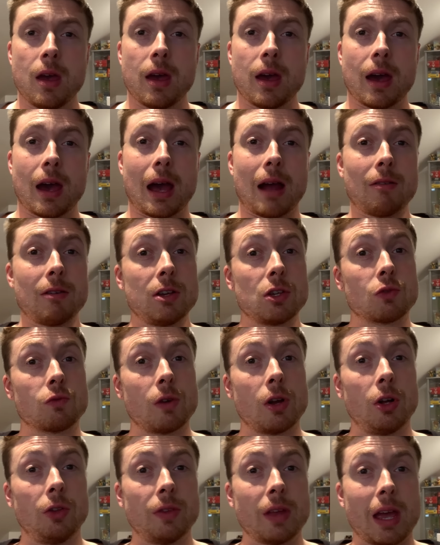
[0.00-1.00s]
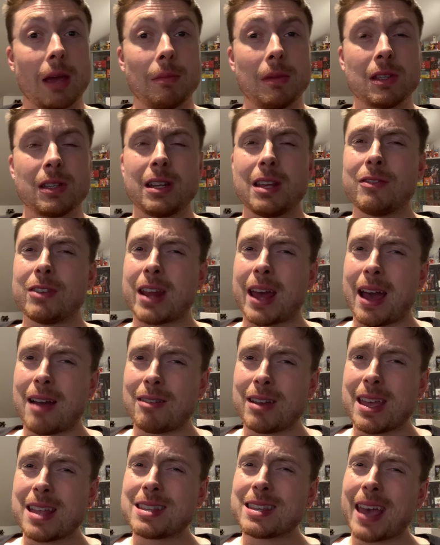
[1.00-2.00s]
Harry's real name isn't even
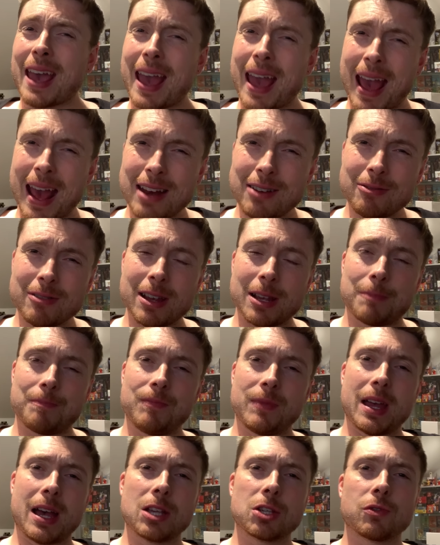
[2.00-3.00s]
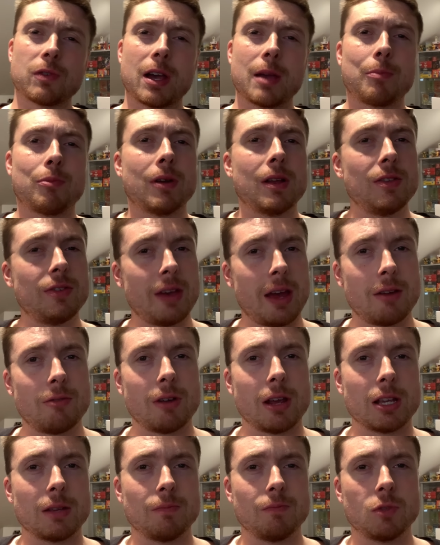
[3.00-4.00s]
Harry, it's Henry. That's right, Prince
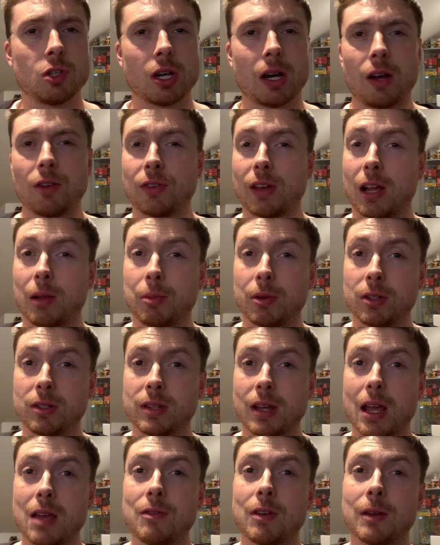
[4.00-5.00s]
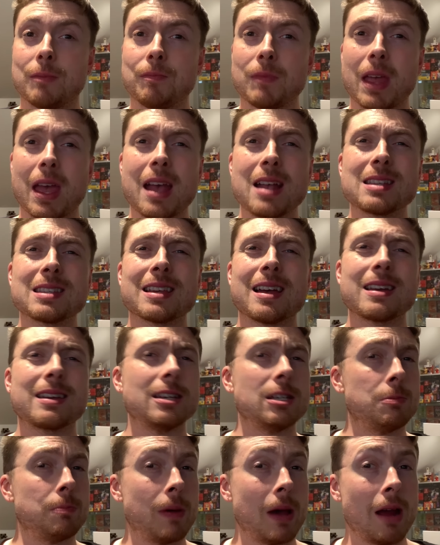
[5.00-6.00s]
Henry, Charles Albert David. It's like
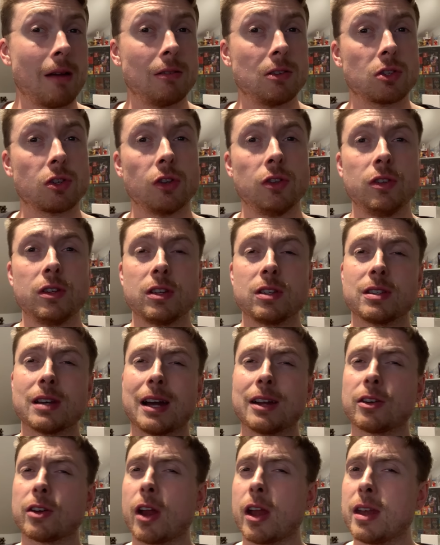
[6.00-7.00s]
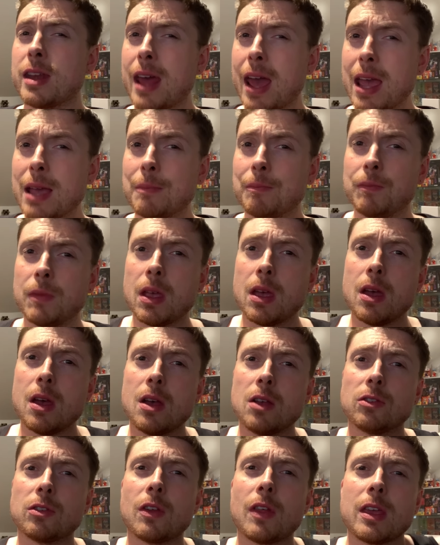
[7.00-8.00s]
his parents couldn't decide on a name,
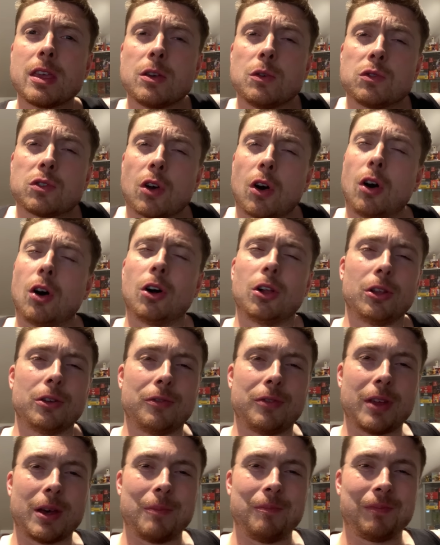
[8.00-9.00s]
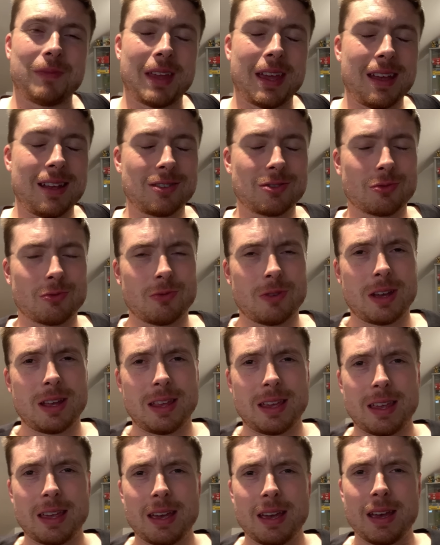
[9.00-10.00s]
so they used all of them. It's
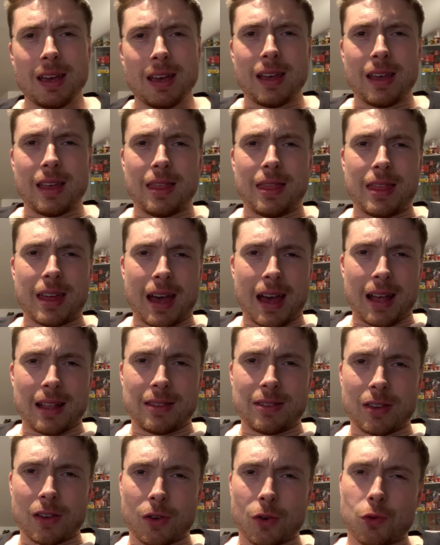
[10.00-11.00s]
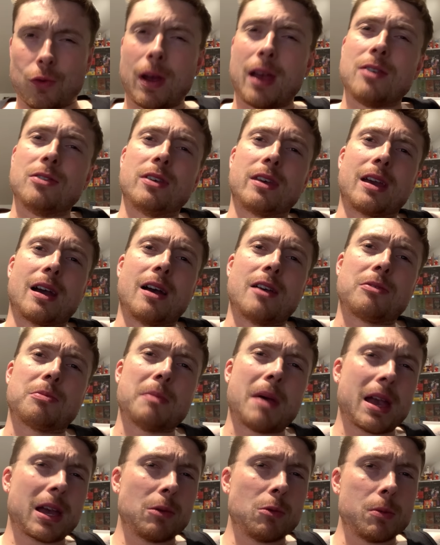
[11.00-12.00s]
really that crazy, guys.
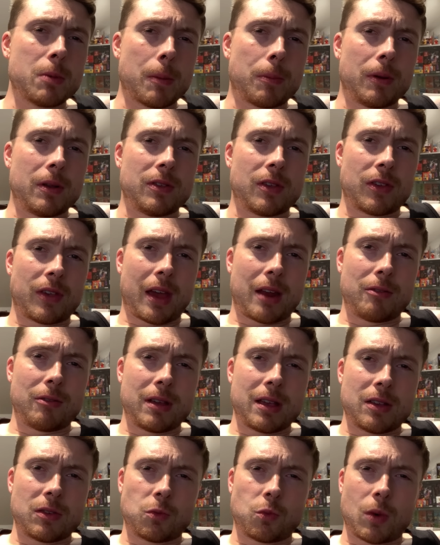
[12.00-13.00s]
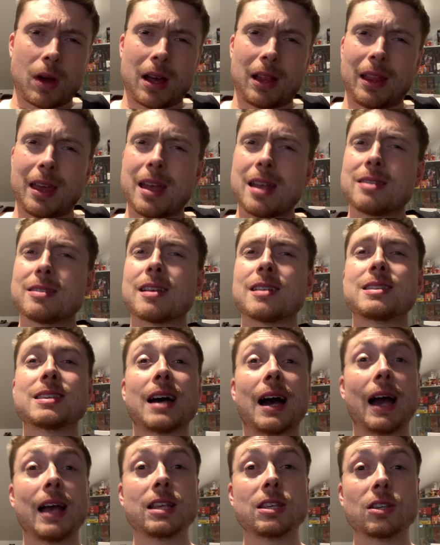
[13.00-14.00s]
Meghan will be Princess Henry as well. It's a
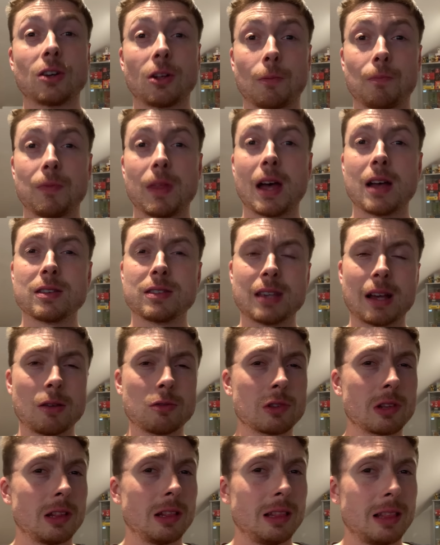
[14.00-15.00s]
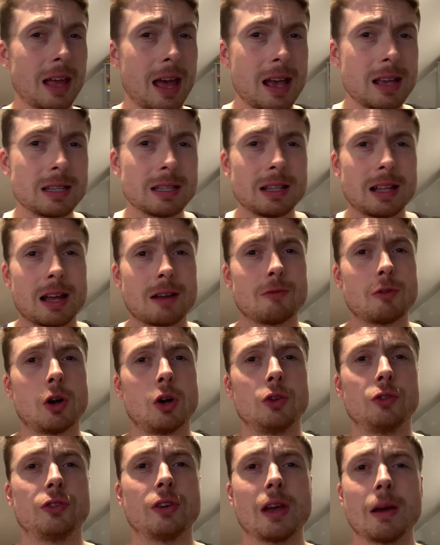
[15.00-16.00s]
title that sounds less like
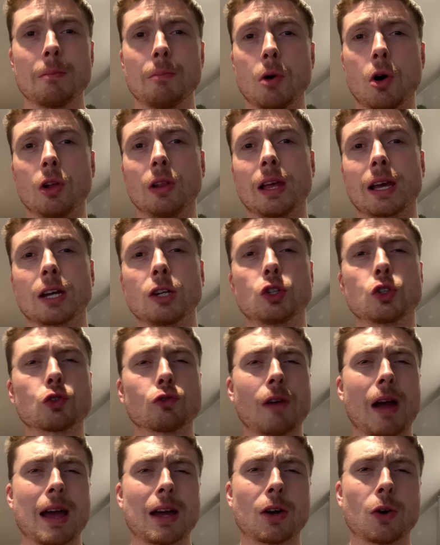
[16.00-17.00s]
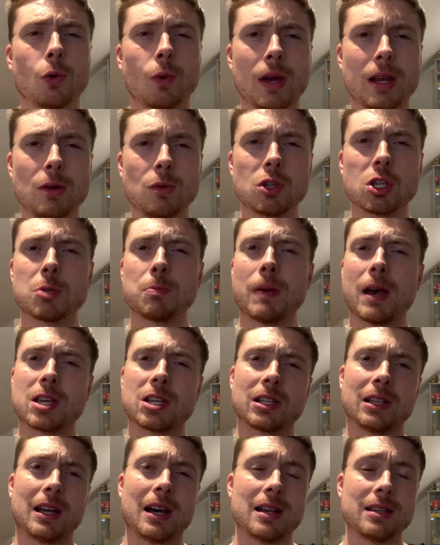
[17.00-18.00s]
royalty and more like a drag queen who
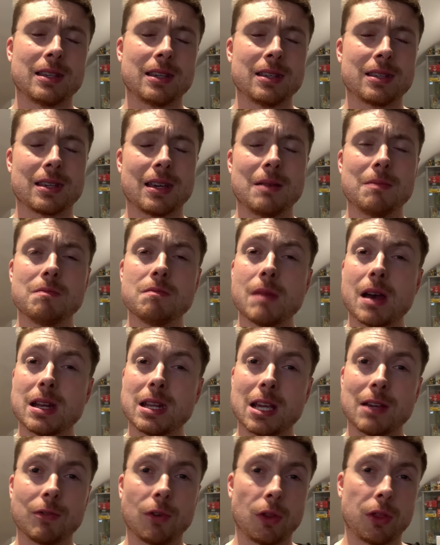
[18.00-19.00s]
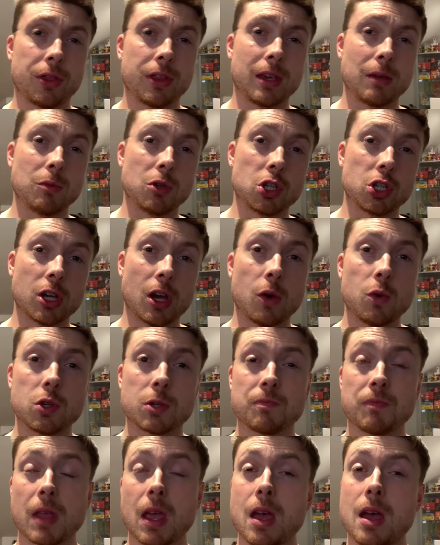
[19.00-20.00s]
specialises in medieval themed
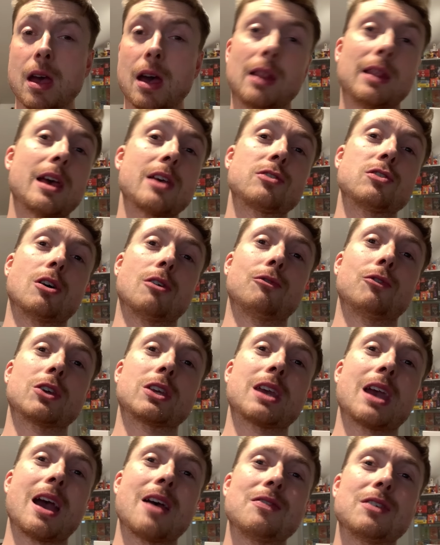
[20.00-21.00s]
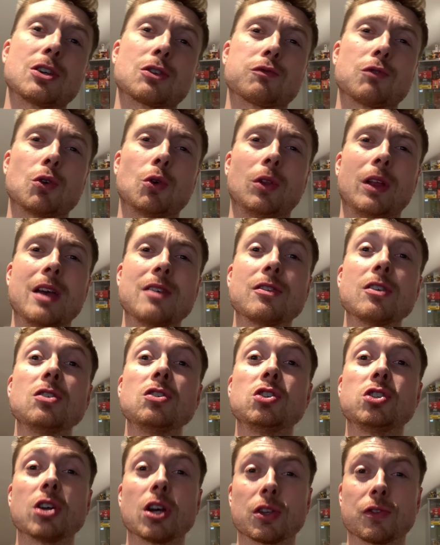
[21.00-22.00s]
shows. And let's not forget, this rule
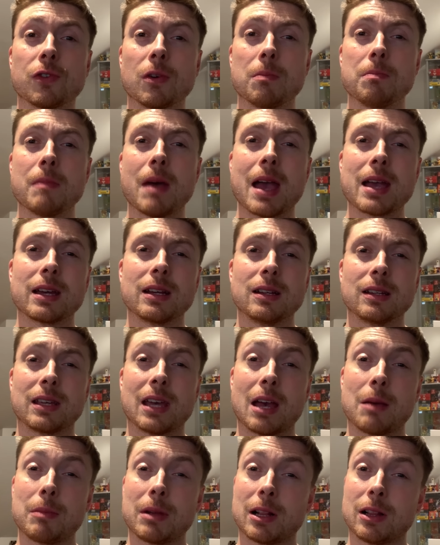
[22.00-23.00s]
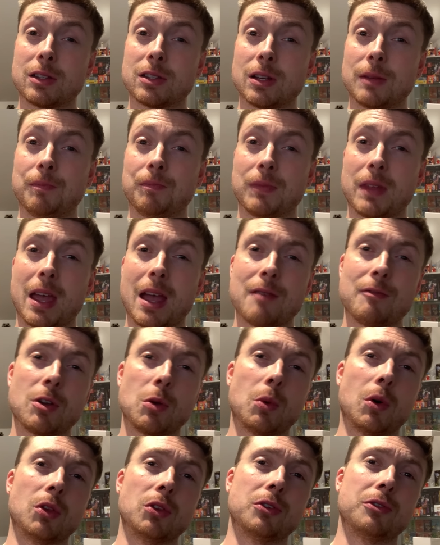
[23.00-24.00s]
isn't just for Meghan. Kate Middleton,
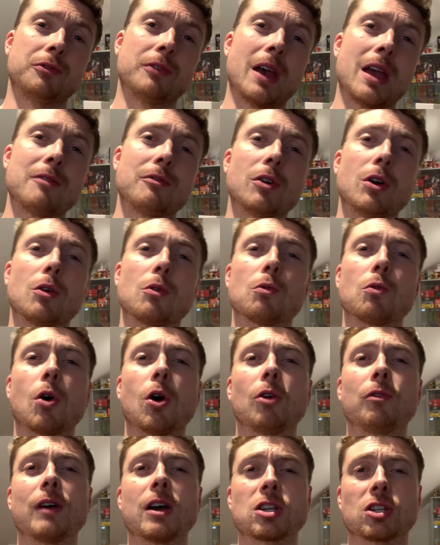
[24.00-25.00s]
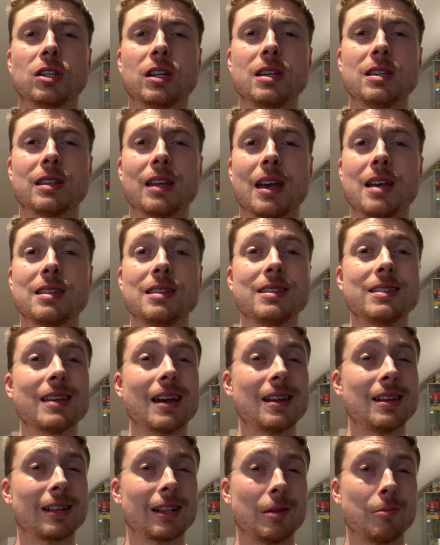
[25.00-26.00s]
everyone's favourite royal fashionista, isn't
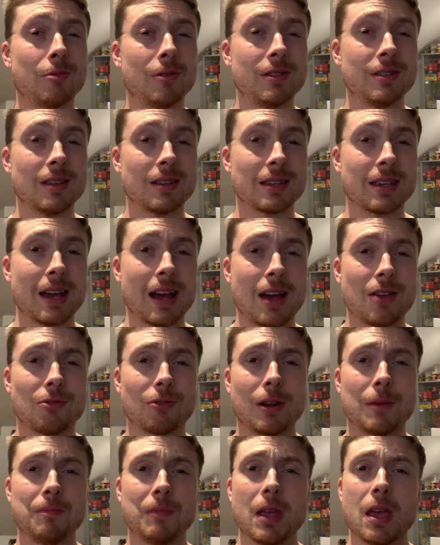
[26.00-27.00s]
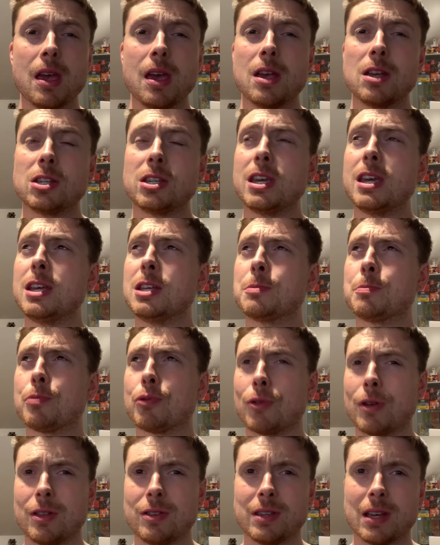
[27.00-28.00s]
technically Princess Catherine. She's
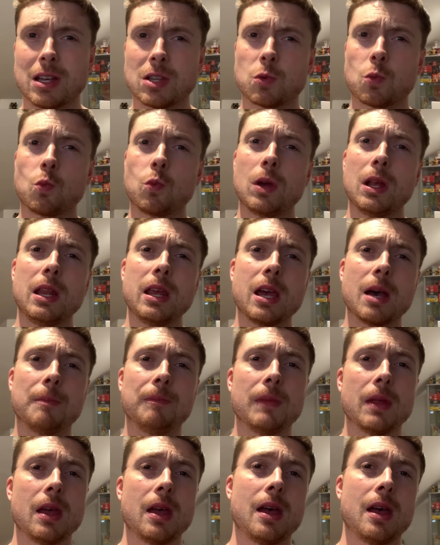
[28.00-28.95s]
Princess William.